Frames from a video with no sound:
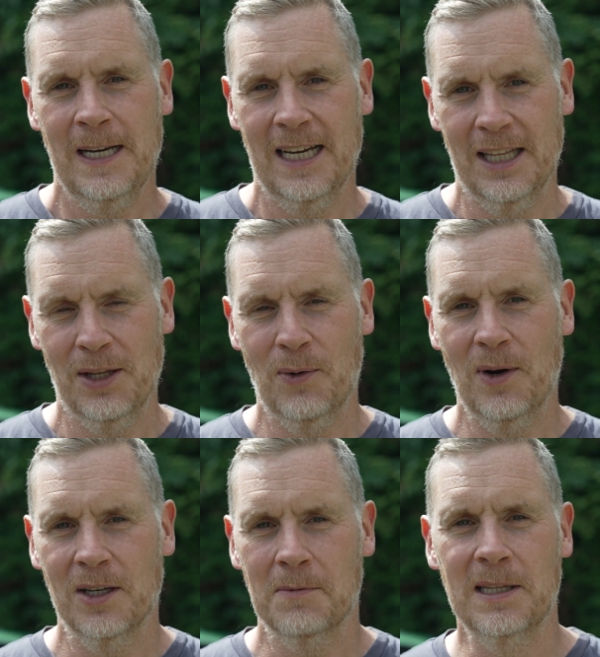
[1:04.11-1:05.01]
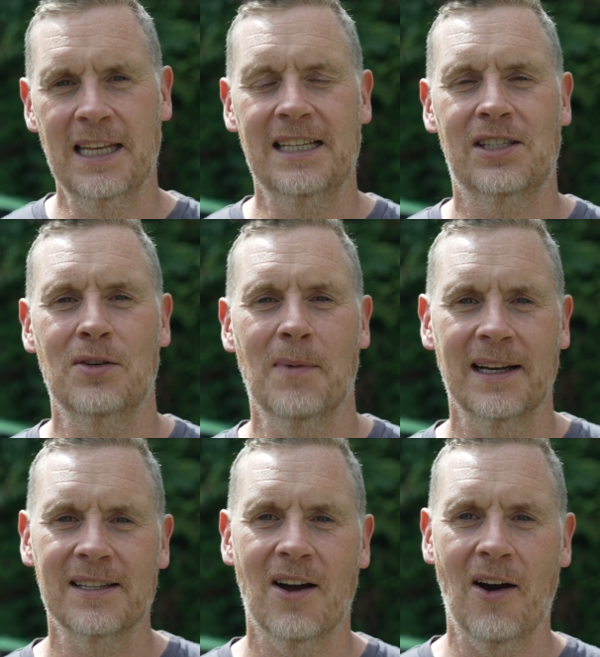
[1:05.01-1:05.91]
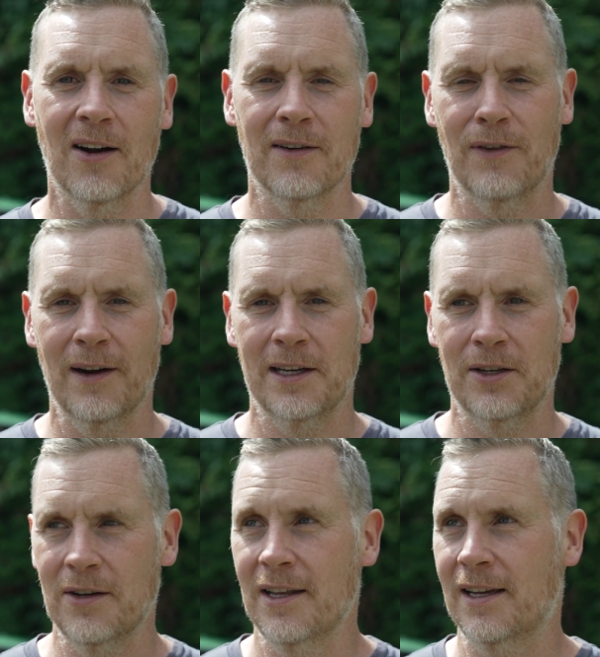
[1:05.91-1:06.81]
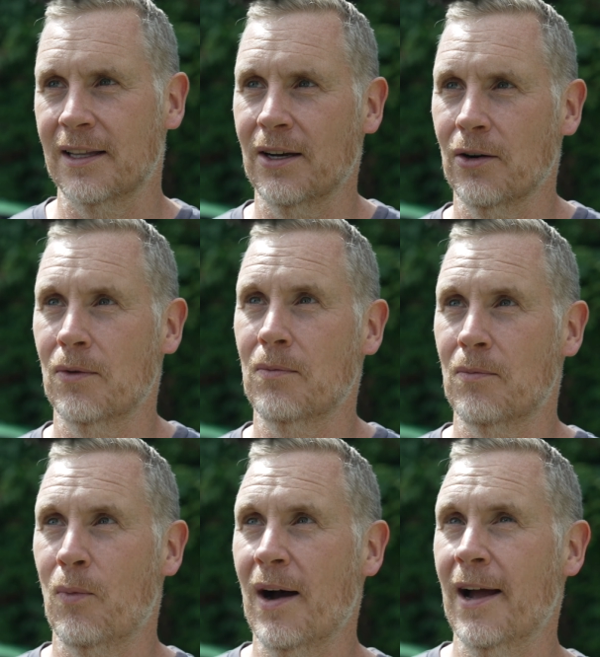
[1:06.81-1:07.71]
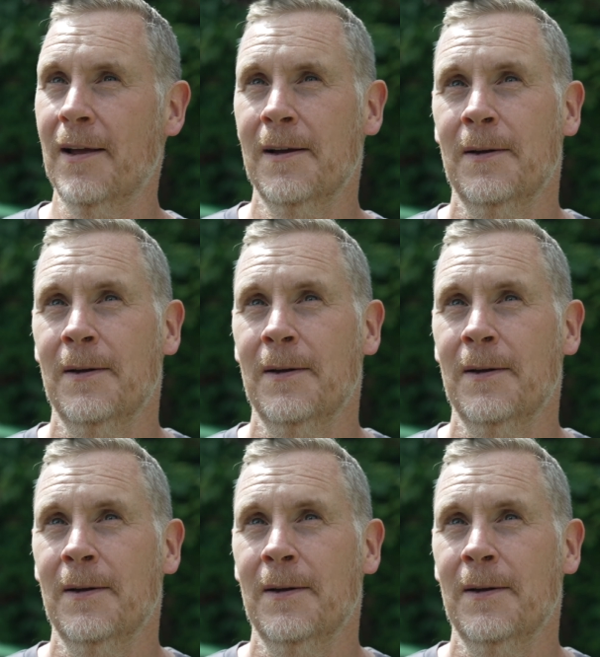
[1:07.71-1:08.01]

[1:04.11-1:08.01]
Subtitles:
in the world, but these two mics are very unique in their own way.